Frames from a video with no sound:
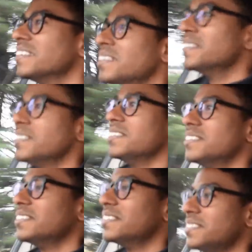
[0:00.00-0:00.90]

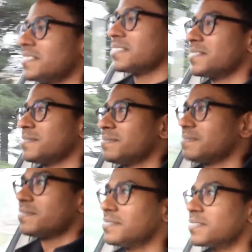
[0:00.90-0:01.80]
How, this is 2
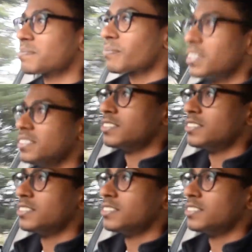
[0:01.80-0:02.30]
liters, right? Or 2.5?